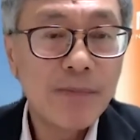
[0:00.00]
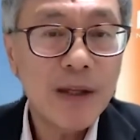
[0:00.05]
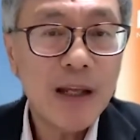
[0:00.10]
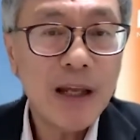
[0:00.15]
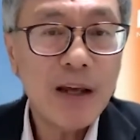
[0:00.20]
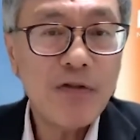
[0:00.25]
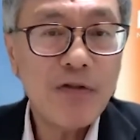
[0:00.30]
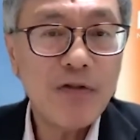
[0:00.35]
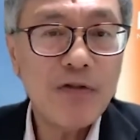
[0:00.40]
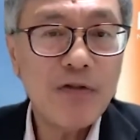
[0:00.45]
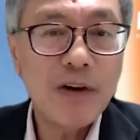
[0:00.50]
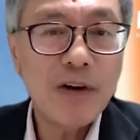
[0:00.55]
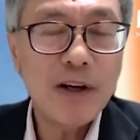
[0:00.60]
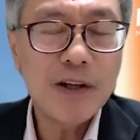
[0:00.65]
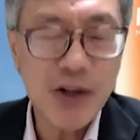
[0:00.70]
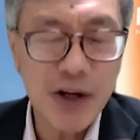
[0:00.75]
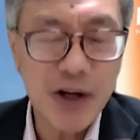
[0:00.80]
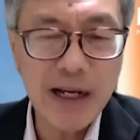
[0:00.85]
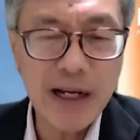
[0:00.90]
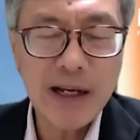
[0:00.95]

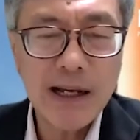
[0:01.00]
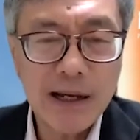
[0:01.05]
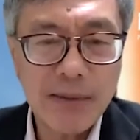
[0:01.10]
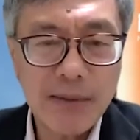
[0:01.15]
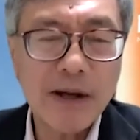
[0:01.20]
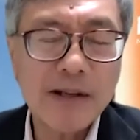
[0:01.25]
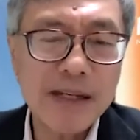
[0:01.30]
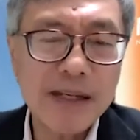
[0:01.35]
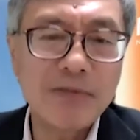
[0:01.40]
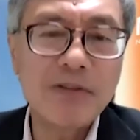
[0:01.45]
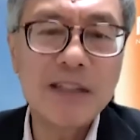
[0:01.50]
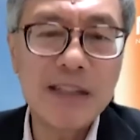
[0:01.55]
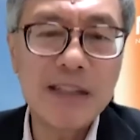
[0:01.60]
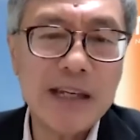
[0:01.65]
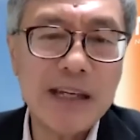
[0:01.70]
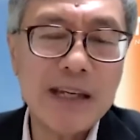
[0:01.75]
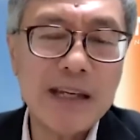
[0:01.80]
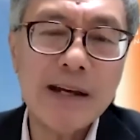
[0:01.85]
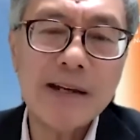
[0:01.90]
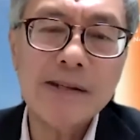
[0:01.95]
And
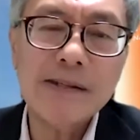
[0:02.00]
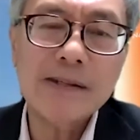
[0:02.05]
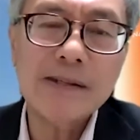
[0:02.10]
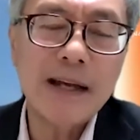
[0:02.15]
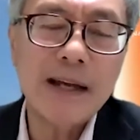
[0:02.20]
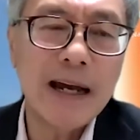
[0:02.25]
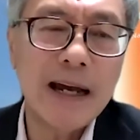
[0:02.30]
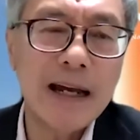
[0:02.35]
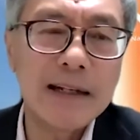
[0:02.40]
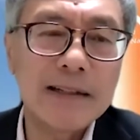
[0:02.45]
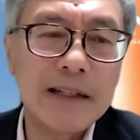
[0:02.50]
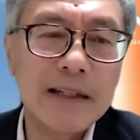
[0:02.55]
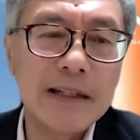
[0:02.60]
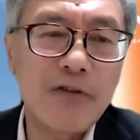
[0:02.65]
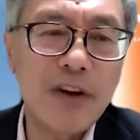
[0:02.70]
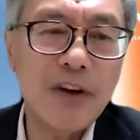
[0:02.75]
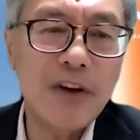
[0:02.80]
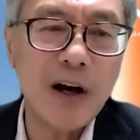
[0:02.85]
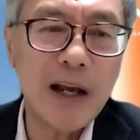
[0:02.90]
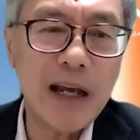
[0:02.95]

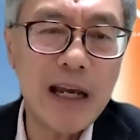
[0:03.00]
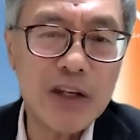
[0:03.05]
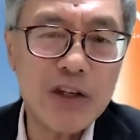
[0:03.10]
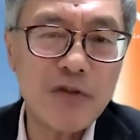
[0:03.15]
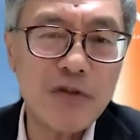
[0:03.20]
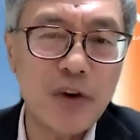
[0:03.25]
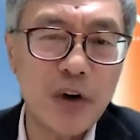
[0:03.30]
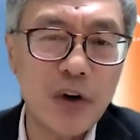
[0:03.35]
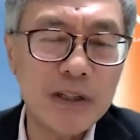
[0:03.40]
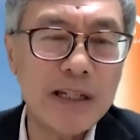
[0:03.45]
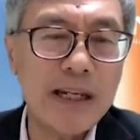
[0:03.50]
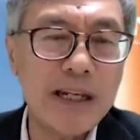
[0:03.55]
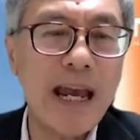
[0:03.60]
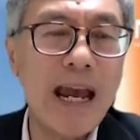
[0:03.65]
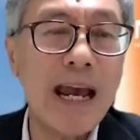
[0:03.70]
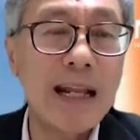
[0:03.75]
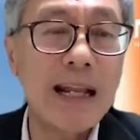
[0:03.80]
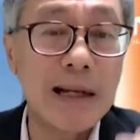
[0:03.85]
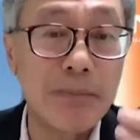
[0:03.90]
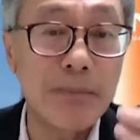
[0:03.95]
if you are age
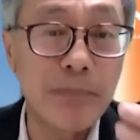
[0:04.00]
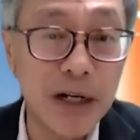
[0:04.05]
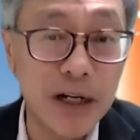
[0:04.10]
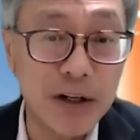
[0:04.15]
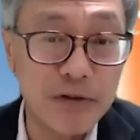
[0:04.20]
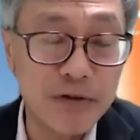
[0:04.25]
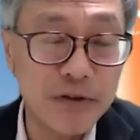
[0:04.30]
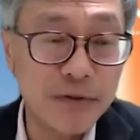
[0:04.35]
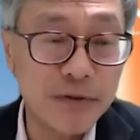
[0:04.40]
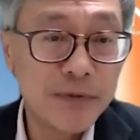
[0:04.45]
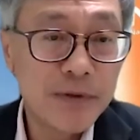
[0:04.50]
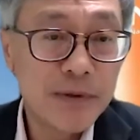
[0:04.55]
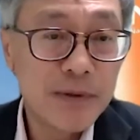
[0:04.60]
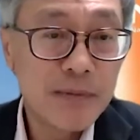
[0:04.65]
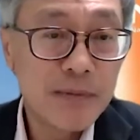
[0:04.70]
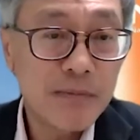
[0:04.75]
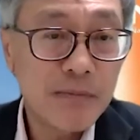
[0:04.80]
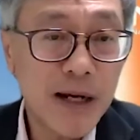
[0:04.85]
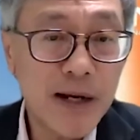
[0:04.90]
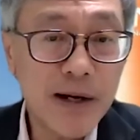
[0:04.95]
40 and above,
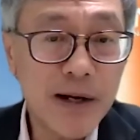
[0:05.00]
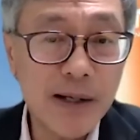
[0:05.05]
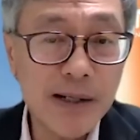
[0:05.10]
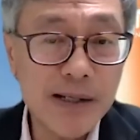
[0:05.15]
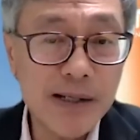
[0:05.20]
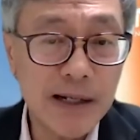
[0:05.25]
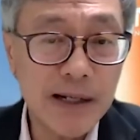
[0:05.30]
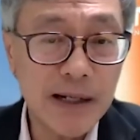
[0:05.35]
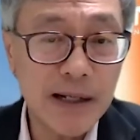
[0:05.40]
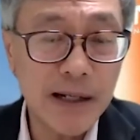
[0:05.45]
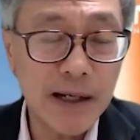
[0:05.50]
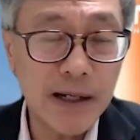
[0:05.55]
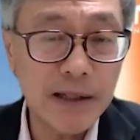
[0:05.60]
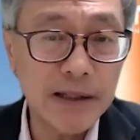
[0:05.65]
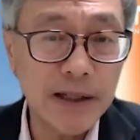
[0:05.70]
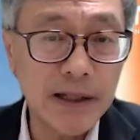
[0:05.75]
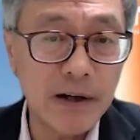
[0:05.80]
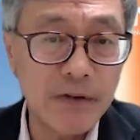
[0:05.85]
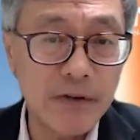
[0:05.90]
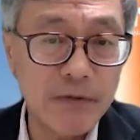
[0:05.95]
because a
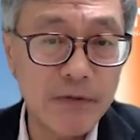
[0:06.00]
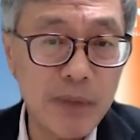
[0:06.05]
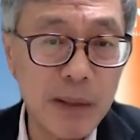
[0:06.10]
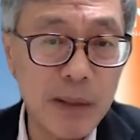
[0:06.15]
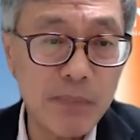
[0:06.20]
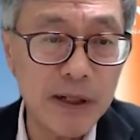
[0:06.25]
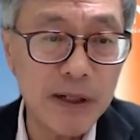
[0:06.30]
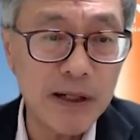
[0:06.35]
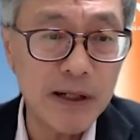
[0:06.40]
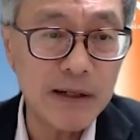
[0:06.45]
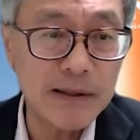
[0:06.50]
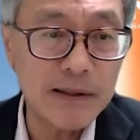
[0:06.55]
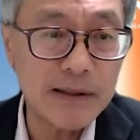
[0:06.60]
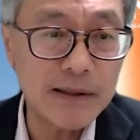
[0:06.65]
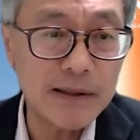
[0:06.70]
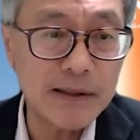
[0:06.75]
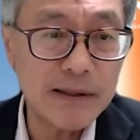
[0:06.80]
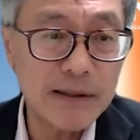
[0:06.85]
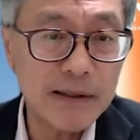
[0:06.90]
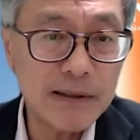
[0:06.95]
lot of
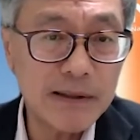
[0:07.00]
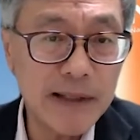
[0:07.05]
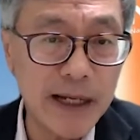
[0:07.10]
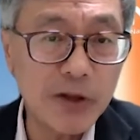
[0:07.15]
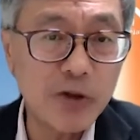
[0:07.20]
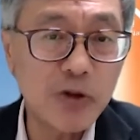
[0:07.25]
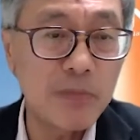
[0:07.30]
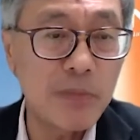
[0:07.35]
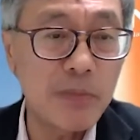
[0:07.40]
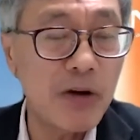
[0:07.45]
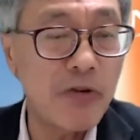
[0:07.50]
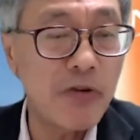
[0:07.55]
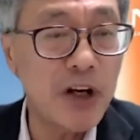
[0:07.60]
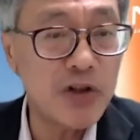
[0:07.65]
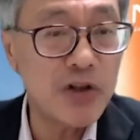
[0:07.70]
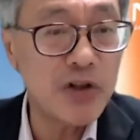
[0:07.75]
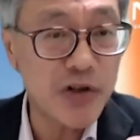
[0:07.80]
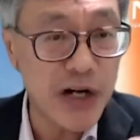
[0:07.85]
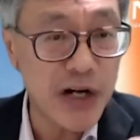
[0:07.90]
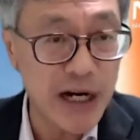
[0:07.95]
people tend to be
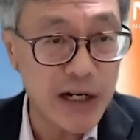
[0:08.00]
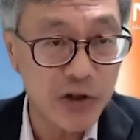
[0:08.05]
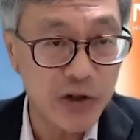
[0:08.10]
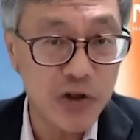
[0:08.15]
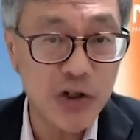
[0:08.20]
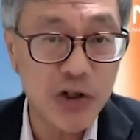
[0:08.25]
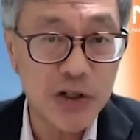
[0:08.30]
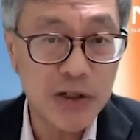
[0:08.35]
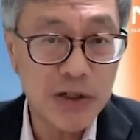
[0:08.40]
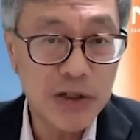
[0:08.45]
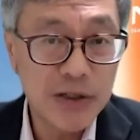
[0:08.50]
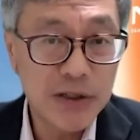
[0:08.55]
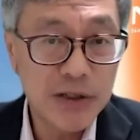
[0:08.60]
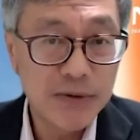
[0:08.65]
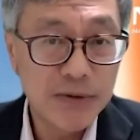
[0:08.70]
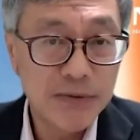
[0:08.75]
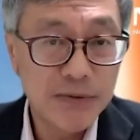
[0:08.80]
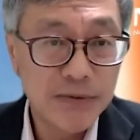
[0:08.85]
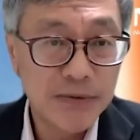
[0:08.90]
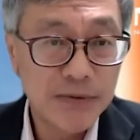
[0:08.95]
retrenched
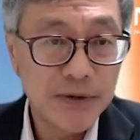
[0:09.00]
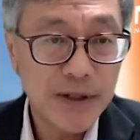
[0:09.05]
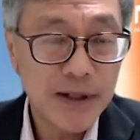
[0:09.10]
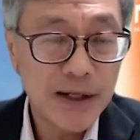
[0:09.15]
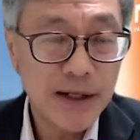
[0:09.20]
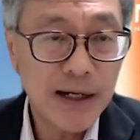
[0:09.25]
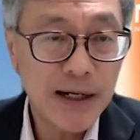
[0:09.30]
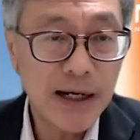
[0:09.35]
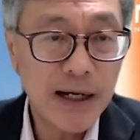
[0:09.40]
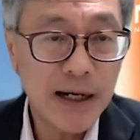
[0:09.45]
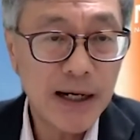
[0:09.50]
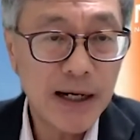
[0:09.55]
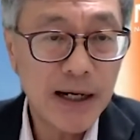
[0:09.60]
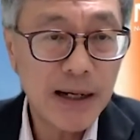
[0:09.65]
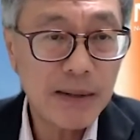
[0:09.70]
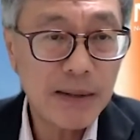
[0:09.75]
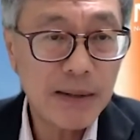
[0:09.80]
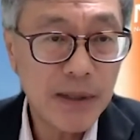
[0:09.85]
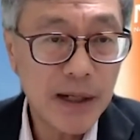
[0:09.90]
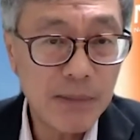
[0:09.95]

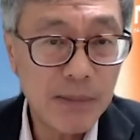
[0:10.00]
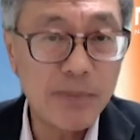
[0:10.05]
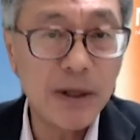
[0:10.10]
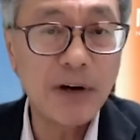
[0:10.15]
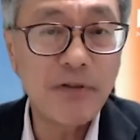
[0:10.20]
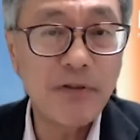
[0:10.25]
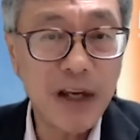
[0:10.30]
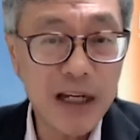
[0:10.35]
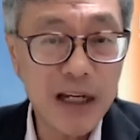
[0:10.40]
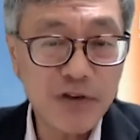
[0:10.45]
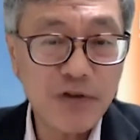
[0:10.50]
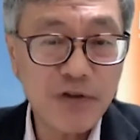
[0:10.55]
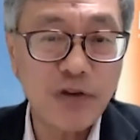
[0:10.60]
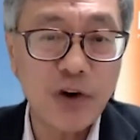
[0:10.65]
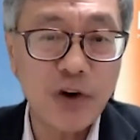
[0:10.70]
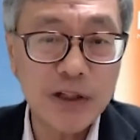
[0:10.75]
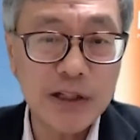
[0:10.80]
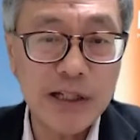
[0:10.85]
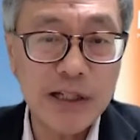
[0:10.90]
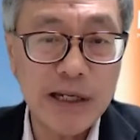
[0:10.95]
above age
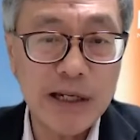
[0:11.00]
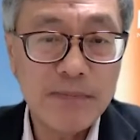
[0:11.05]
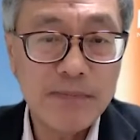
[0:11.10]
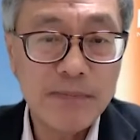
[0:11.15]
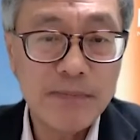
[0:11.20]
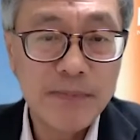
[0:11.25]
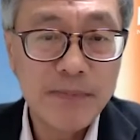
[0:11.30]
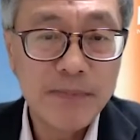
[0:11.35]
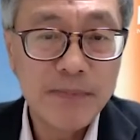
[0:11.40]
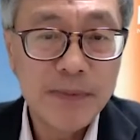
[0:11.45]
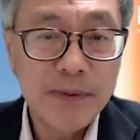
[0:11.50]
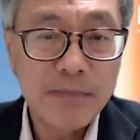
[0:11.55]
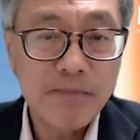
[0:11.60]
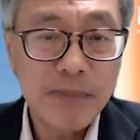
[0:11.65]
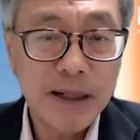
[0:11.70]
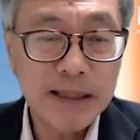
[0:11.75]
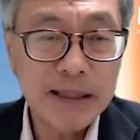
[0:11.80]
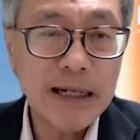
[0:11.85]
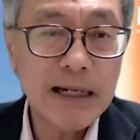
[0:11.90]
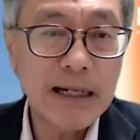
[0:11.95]
40,
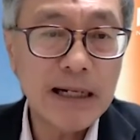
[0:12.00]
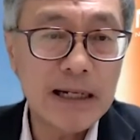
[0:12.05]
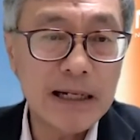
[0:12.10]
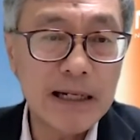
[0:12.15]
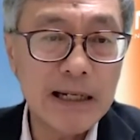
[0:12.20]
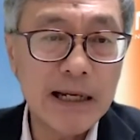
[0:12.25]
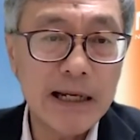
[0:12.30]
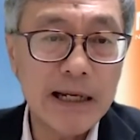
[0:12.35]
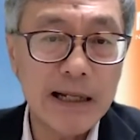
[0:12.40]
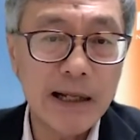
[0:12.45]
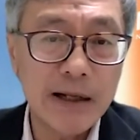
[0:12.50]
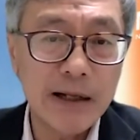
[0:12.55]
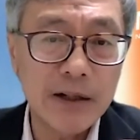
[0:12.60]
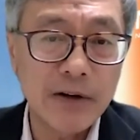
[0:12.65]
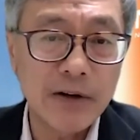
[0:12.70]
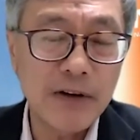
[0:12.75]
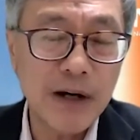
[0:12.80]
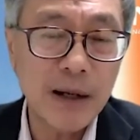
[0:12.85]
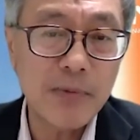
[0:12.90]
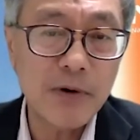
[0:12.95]
particularly a lot
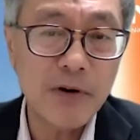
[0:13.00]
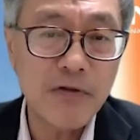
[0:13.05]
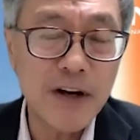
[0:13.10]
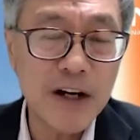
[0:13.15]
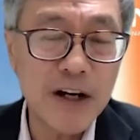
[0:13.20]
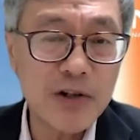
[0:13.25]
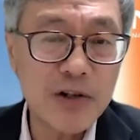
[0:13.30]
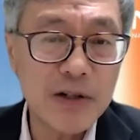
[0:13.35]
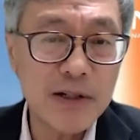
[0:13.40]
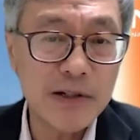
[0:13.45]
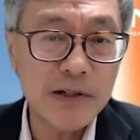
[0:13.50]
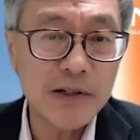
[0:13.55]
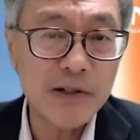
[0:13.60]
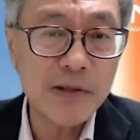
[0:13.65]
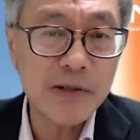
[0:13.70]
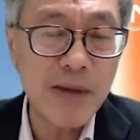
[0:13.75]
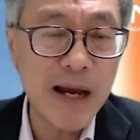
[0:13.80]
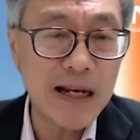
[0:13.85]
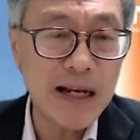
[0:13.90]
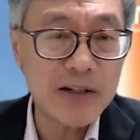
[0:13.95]
of our
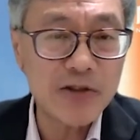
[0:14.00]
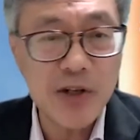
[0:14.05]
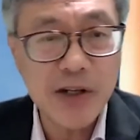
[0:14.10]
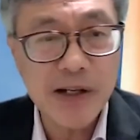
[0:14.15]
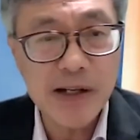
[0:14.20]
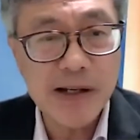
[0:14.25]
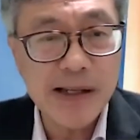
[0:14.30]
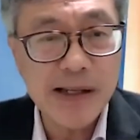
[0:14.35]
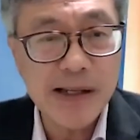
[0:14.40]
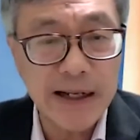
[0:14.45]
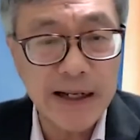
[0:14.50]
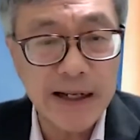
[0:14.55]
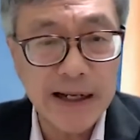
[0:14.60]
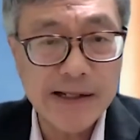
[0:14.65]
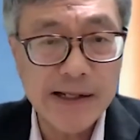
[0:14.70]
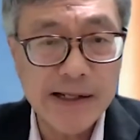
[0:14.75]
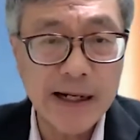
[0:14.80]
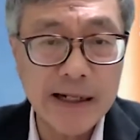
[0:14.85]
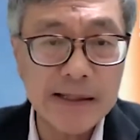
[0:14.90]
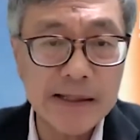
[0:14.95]
professionals, managers, and
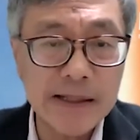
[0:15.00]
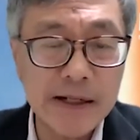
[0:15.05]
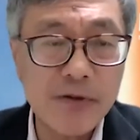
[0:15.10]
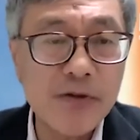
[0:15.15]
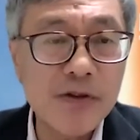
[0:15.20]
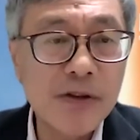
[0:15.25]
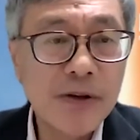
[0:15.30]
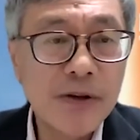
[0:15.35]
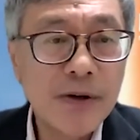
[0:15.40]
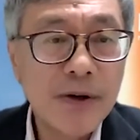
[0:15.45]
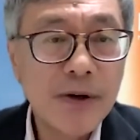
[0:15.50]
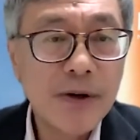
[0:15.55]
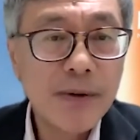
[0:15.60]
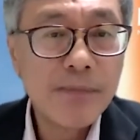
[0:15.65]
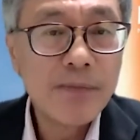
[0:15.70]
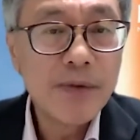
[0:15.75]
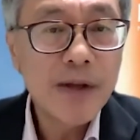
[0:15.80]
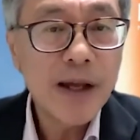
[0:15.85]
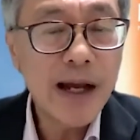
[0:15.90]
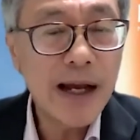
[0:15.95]
executives,
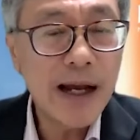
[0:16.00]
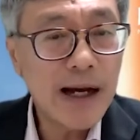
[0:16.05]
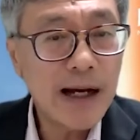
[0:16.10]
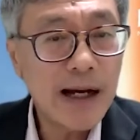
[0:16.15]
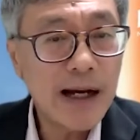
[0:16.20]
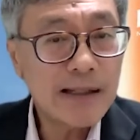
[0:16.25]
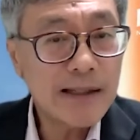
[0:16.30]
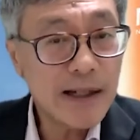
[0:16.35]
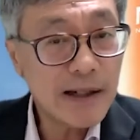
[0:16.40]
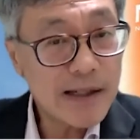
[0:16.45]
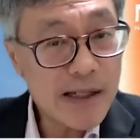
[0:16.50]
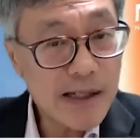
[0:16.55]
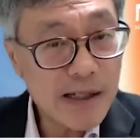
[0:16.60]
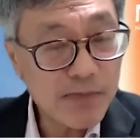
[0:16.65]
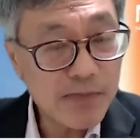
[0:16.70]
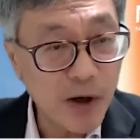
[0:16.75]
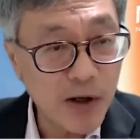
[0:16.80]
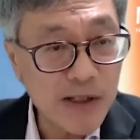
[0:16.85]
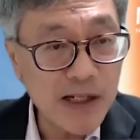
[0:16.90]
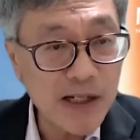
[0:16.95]
the
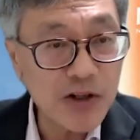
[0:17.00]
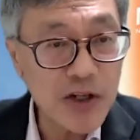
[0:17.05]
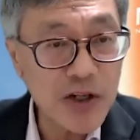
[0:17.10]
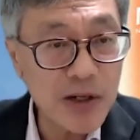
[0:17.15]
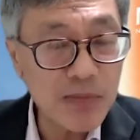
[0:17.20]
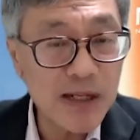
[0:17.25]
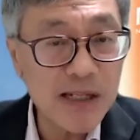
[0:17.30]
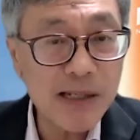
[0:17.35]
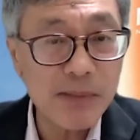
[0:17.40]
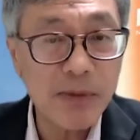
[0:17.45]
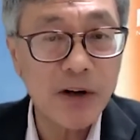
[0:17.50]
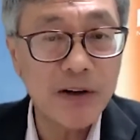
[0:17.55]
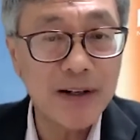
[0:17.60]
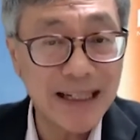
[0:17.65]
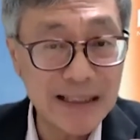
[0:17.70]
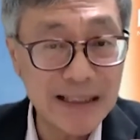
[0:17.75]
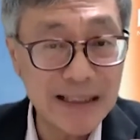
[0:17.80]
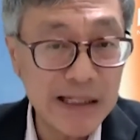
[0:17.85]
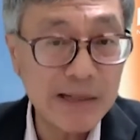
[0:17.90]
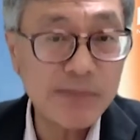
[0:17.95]
sponsorship is about
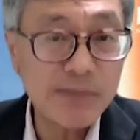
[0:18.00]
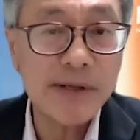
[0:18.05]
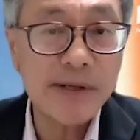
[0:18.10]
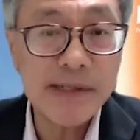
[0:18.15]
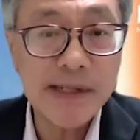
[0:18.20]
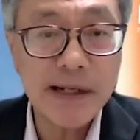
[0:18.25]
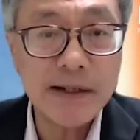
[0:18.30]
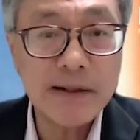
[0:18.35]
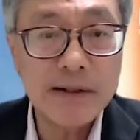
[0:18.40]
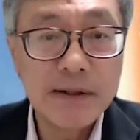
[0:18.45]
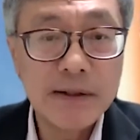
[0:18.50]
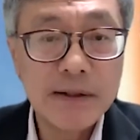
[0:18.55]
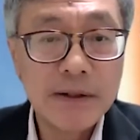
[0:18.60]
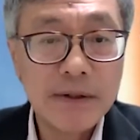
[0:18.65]
90%.